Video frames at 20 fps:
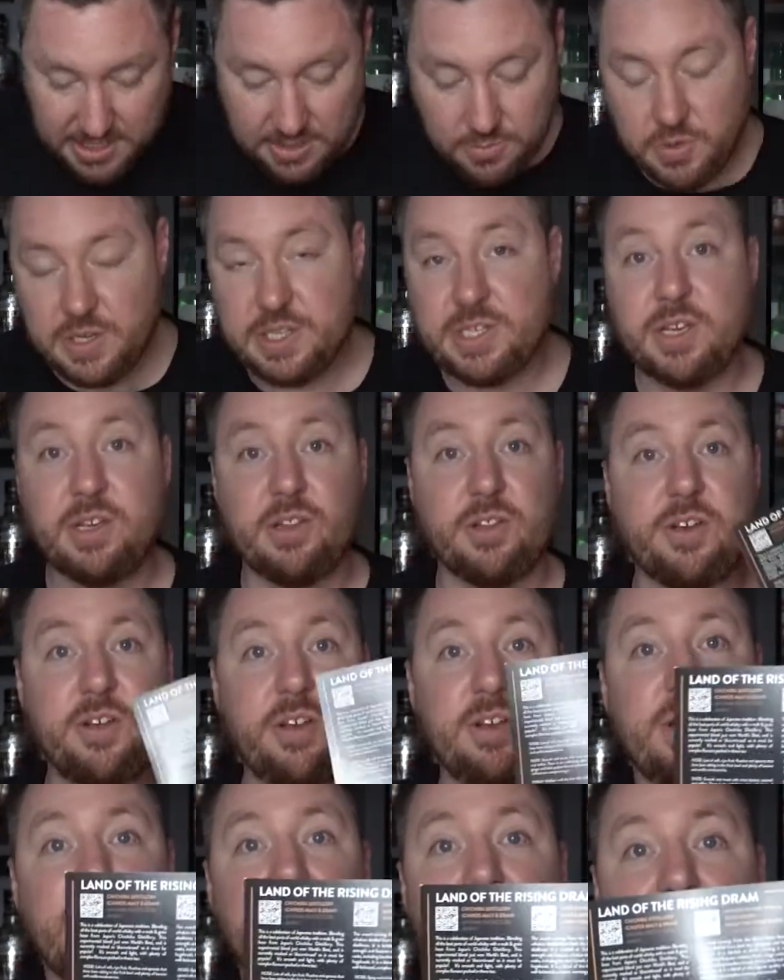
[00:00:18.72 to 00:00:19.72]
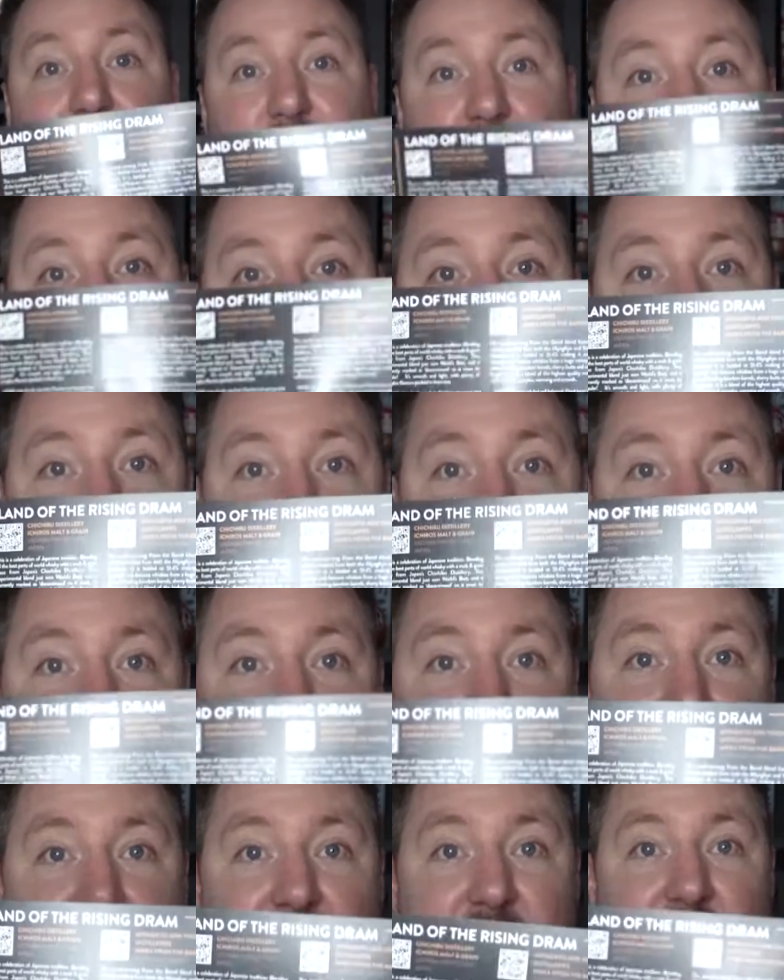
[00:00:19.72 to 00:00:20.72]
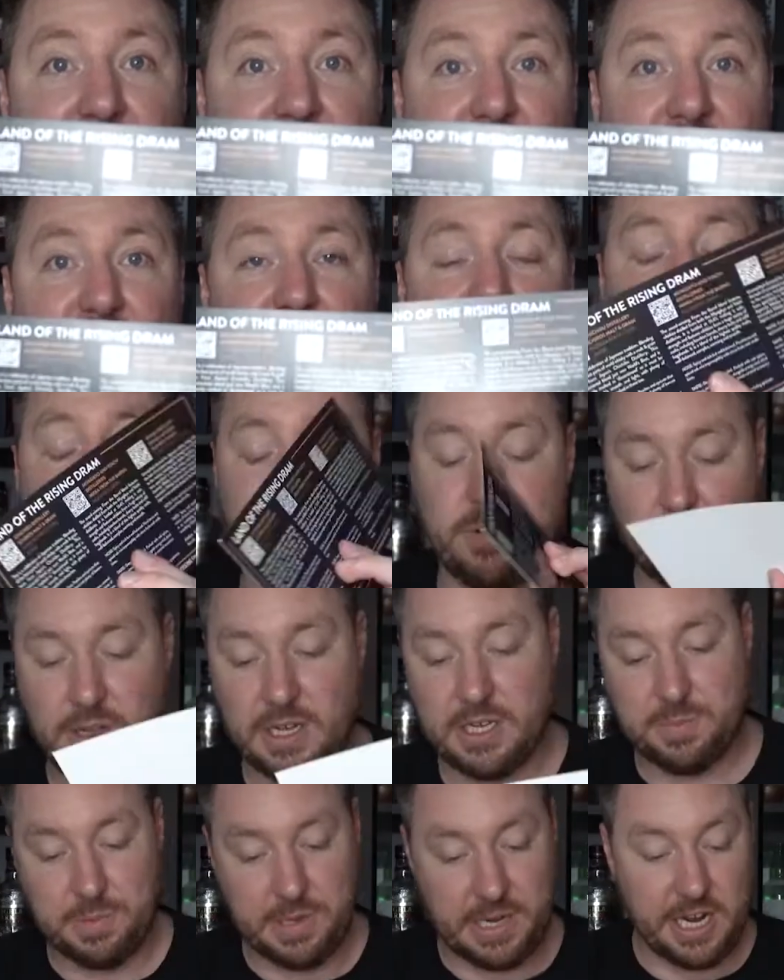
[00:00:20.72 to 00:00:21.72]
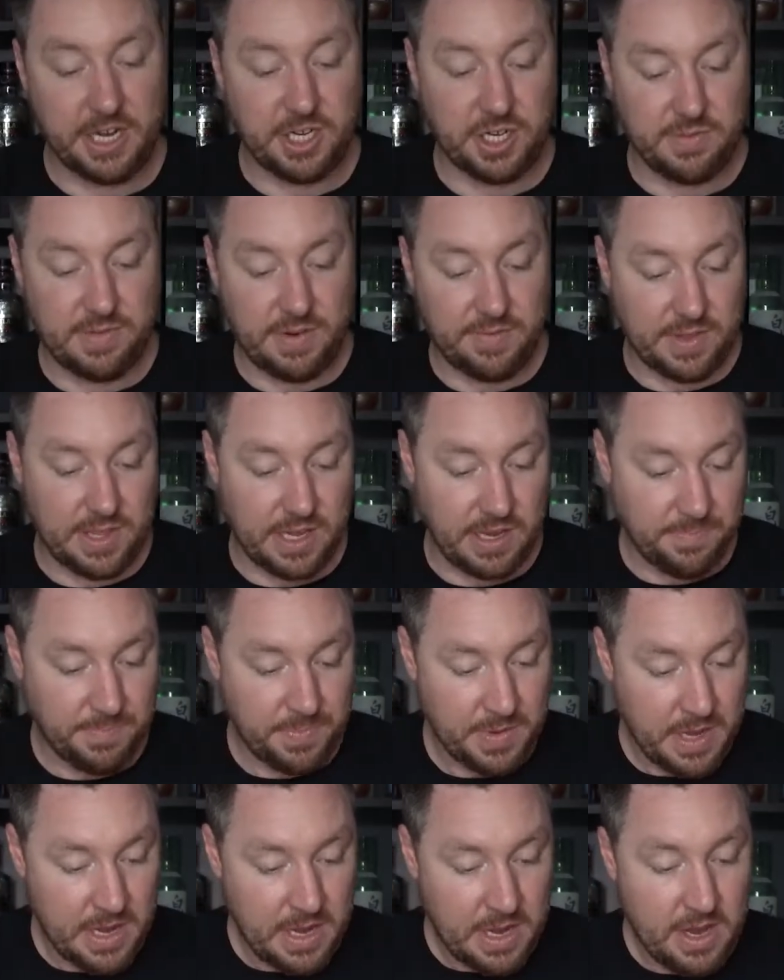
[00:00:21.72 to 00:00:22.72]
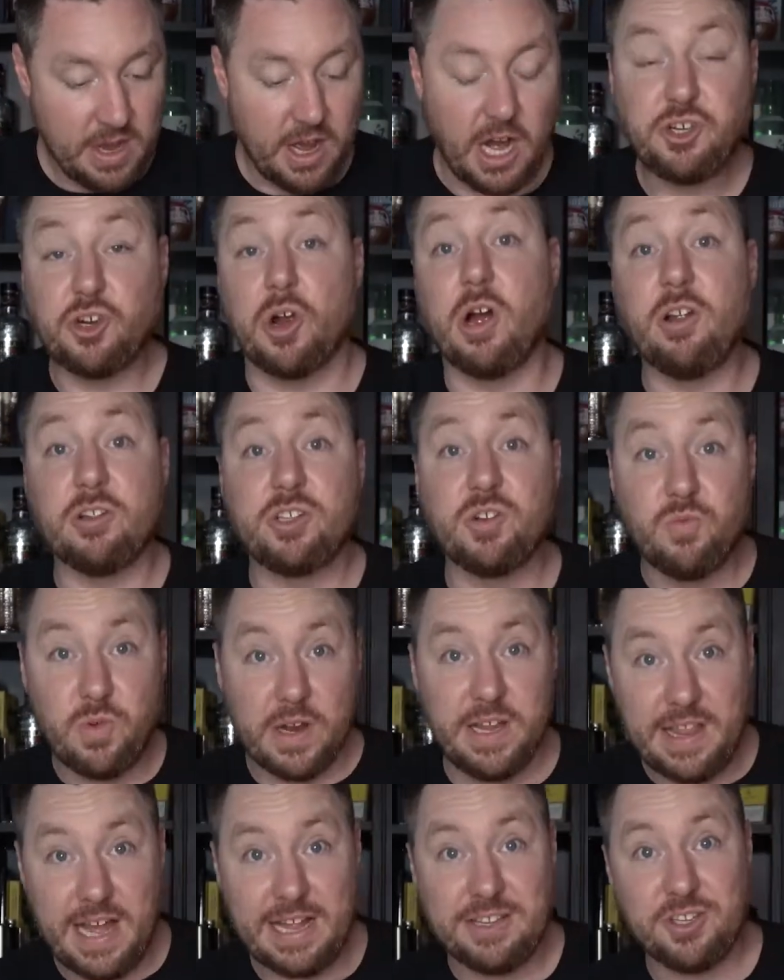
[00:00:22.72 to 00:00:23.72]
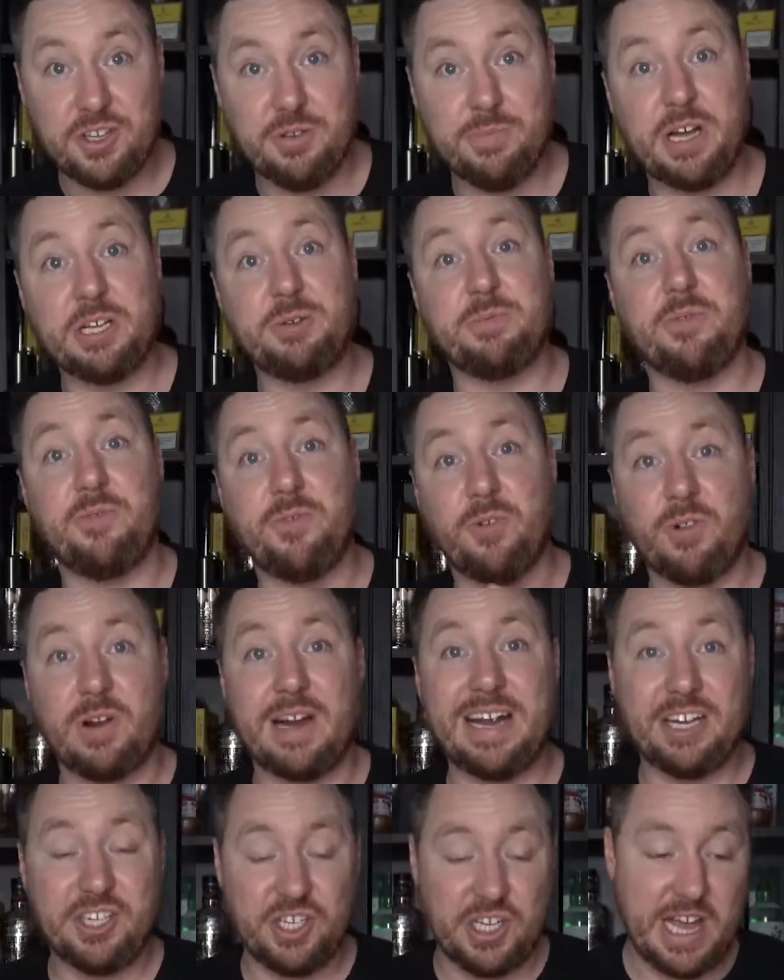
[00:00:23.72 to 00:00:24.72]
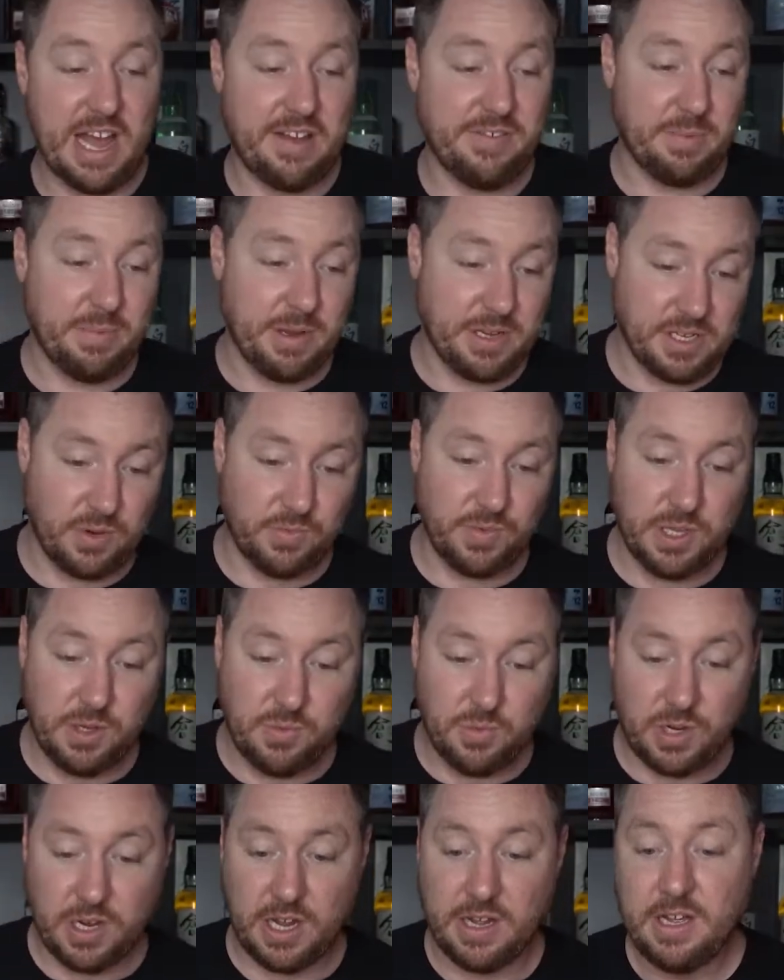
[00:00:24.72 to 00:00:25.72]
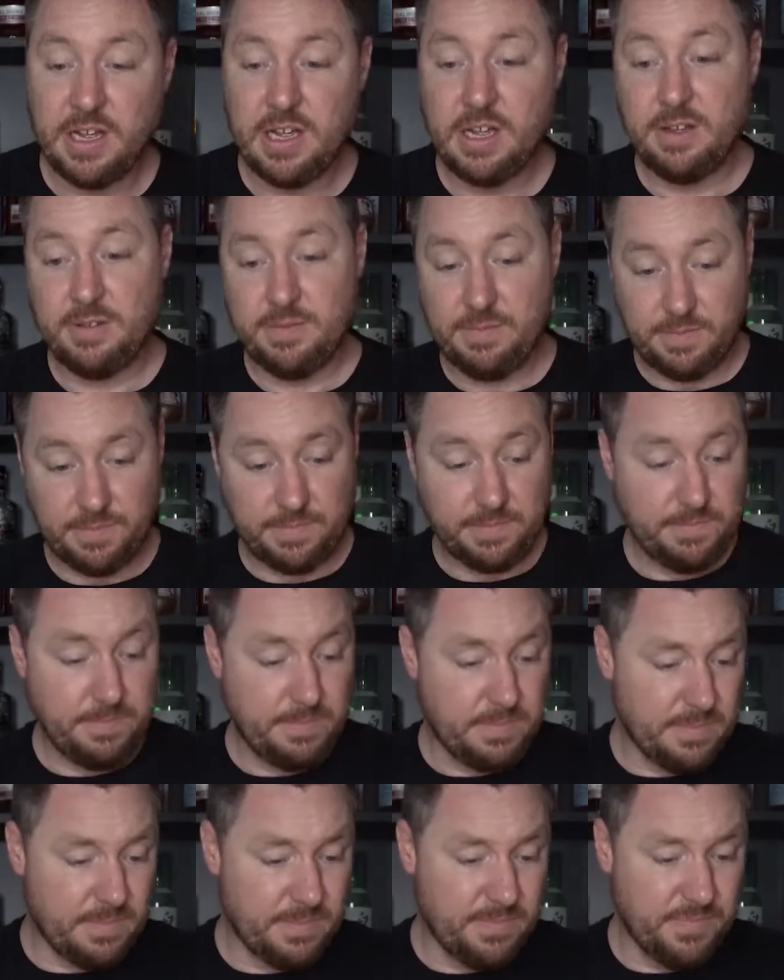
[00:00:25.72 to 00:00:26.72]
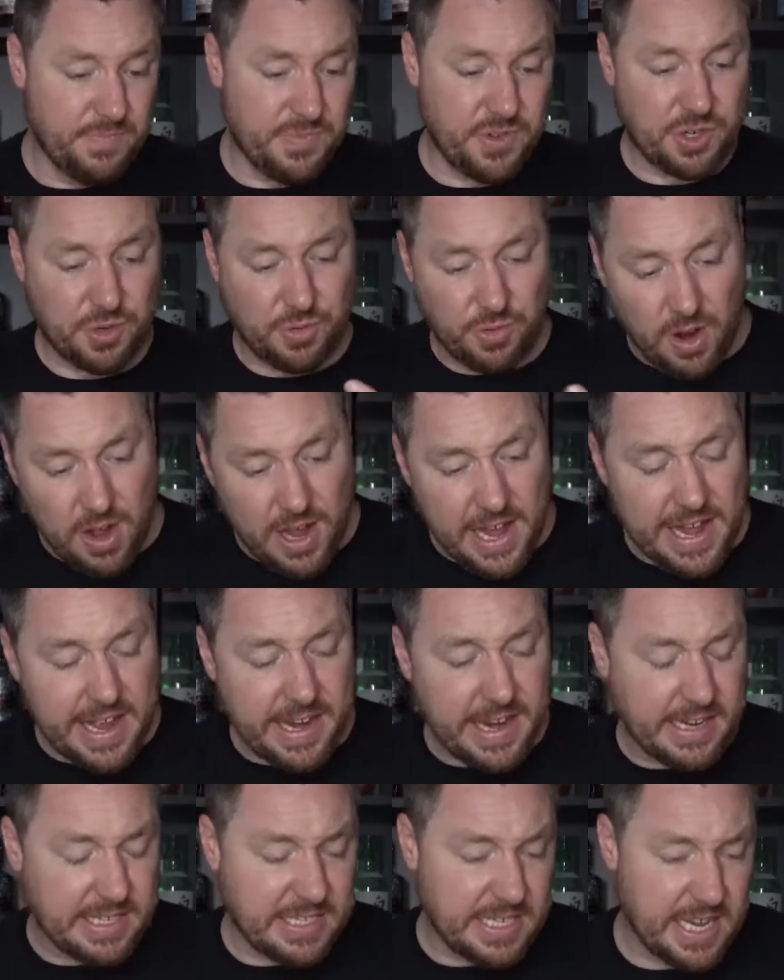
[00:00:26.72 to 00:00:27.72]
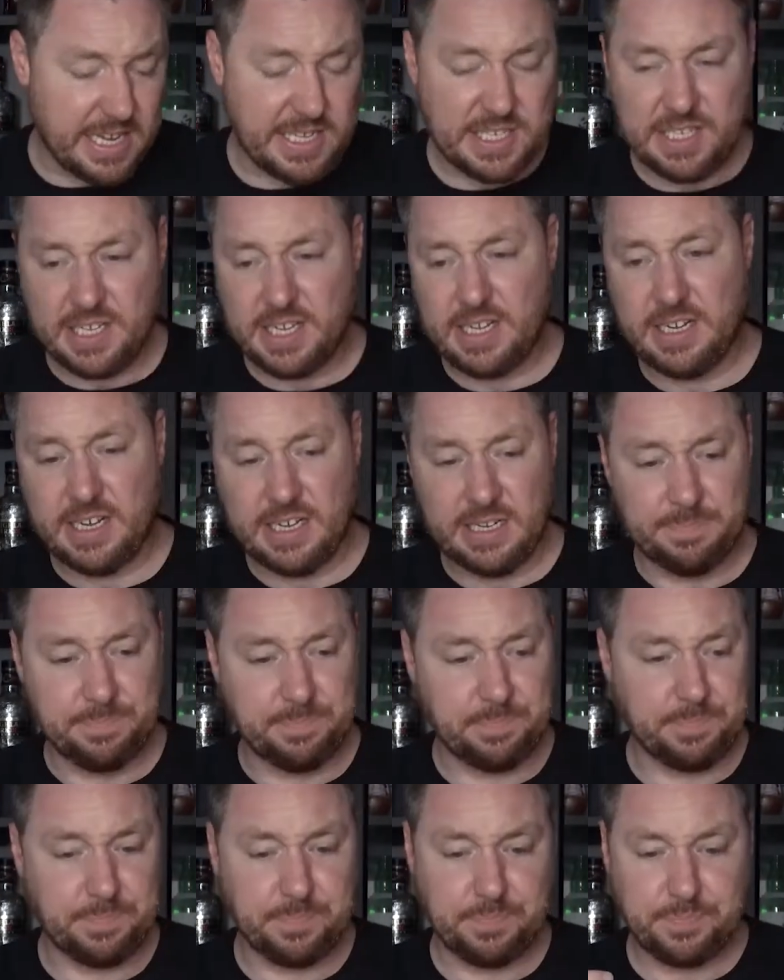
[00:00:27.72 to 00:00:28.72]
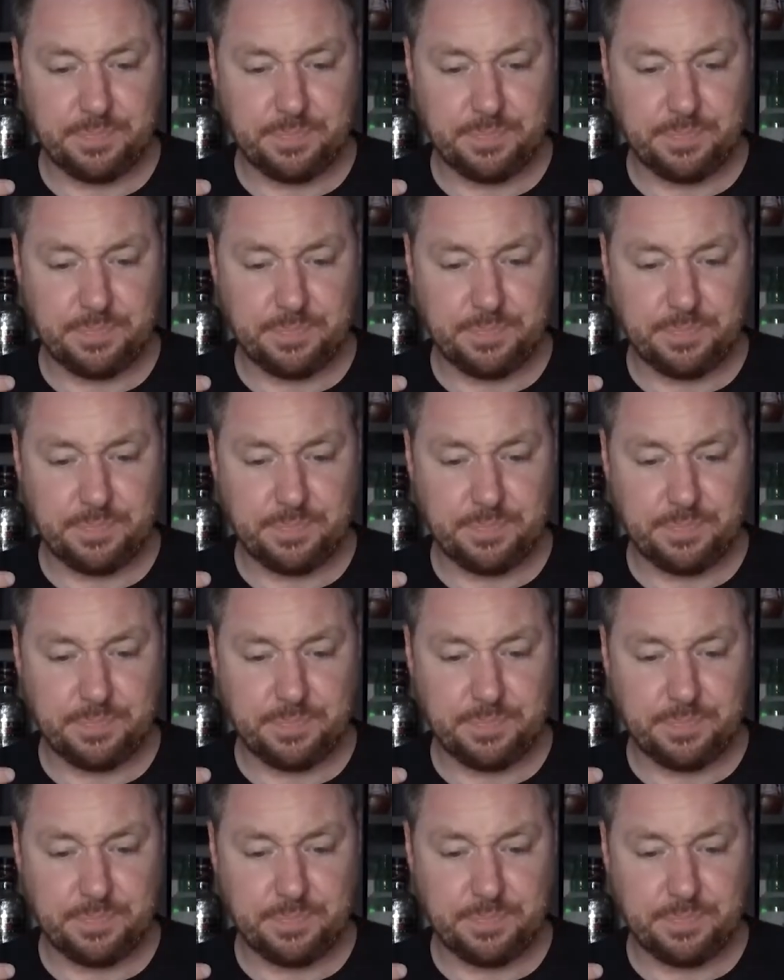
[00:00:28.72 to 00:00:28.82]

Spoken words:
at Whiskyloot, if you haven't seen these yet, they give you a full explanation of everything. I try not to read that too much before I actually have it, because I really want to try it and test it and